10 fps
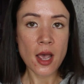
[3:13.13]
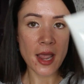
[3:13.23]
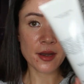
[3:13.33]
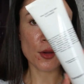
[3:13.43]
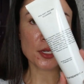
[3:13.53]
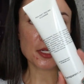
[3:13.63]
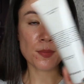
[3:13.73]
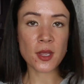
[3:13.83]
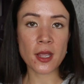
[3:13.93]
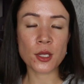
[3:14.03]
I noticed the
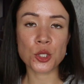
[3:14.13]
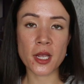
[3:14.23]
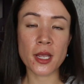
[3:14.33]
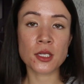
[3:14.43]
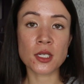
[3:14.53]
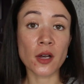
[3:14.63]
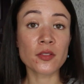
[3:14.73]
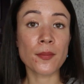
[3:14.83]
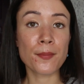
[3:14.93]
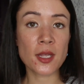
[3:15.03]
PHA
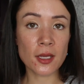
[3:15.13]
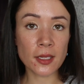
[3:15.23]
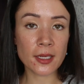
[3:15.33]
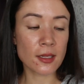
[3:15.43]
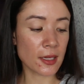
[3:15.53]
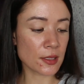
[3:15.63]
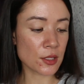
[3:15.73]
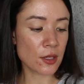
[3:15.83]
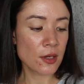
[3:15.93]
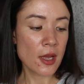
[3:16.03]
Soft Peeling
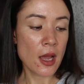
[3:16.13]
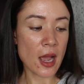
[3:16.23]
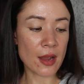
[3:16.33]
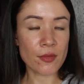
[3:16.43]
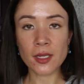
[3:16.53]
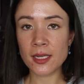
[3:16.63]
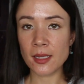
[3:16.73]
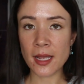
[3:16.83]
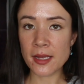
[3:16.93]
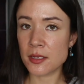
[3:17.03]
Cleanser. I really
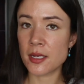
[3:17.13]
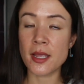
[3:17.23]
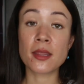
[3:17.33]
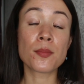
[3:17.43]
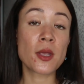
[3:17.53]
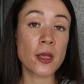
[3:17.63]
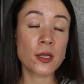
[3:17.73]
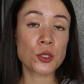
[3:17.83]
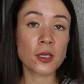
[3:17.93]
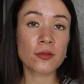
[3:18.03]
liked, again, the
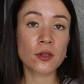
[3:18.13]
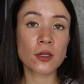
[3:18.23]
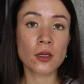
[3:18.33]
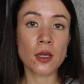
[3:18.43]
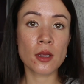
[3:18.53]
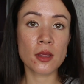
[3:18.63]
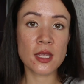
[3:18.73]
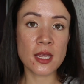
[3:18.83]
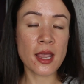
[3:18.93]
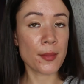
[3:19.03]
pH level,
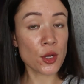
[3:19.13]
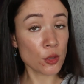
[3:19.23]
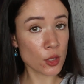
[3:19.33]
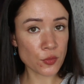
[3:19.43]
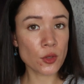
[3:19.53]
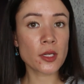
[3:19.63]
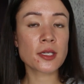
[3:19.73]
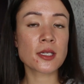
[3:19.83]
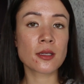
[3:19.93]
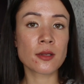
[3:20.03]
the chemical
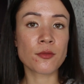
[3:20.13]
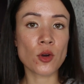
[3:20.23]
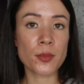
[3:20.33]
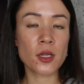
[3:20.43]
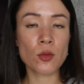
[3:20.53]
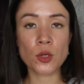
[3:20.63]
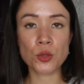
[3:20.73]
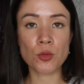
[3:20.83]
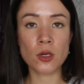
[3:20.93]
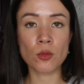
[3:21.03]
exfoliants in the formula,
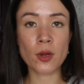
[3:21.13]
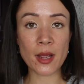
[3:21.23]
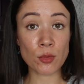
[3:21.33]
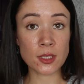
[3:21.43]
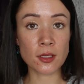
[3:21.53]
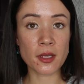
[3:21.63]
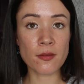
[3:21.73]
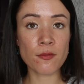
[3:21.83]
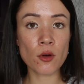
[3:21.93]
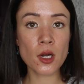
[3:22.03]
which were what I was
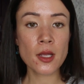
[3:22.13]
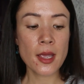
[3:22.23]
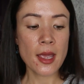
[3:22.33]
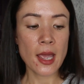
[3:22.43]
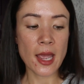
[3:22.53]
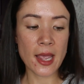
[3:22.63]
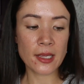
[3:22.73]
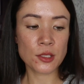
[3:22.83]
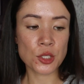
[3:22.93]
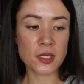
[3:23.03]
looking for,
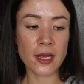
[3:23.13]
and just